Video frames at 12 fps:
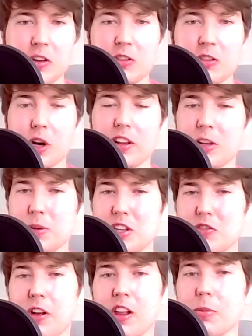in a sport like
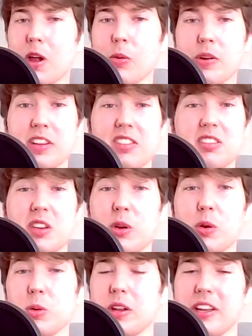beach volleyball, where it's
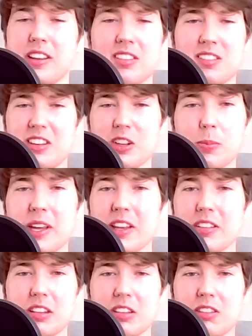so like skill
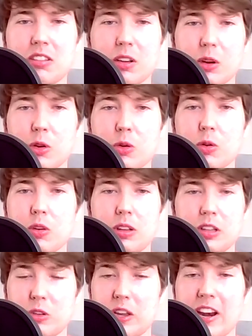based. It's so,
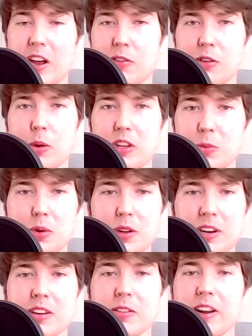you get out of it what you
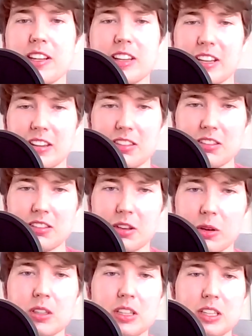put in, right? Like it's
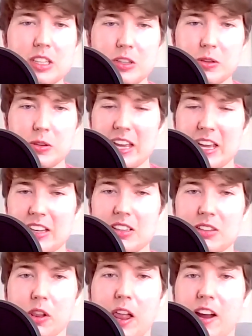so, you
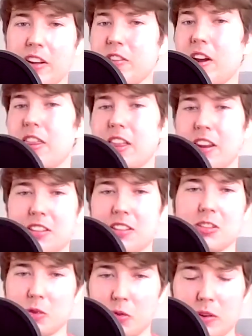can't rely on your
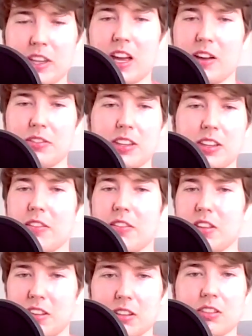athleticism. You really have to have the
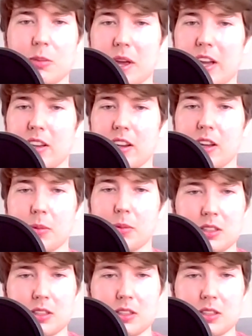skills to back it up.